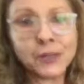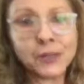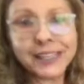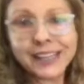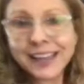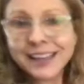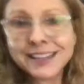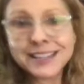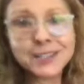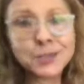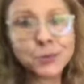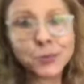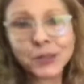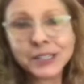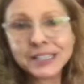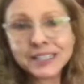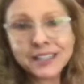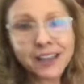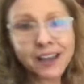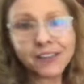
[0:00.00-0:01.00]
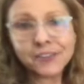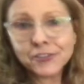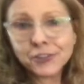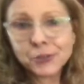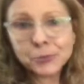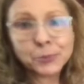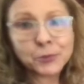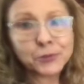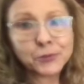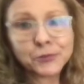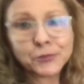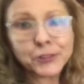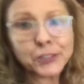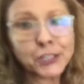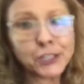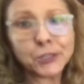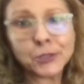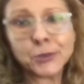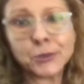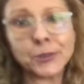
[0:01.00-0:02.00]
Again, it's what's comfortable for
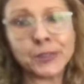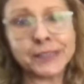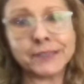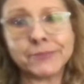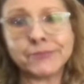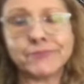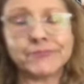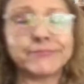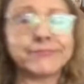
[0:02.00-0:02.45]
you.